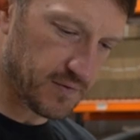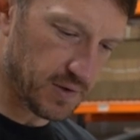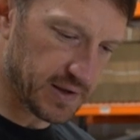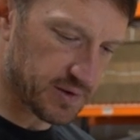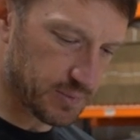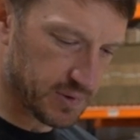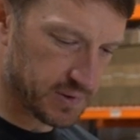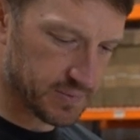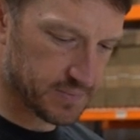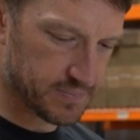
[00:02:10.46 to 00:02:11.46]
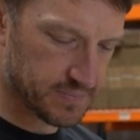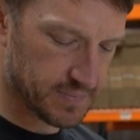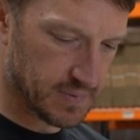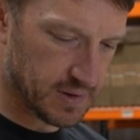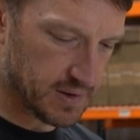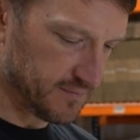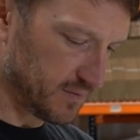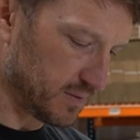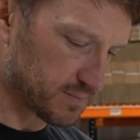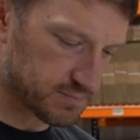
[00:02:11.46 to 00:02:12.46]
full leather boot, uh,
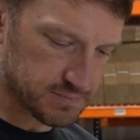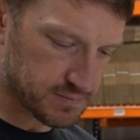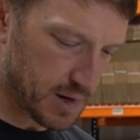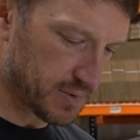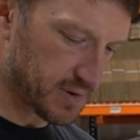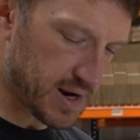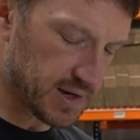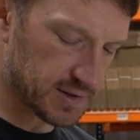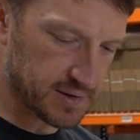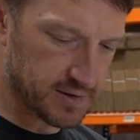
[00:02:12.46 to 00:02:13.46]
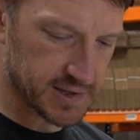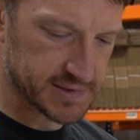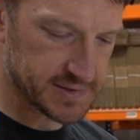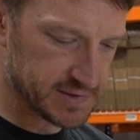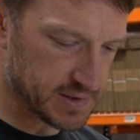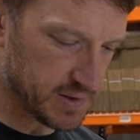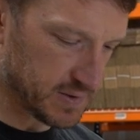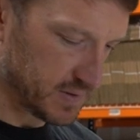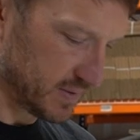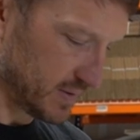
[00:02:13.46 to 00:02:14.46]
full of rubber rand across the
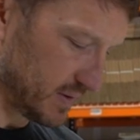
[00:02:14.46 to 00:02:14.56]
toe.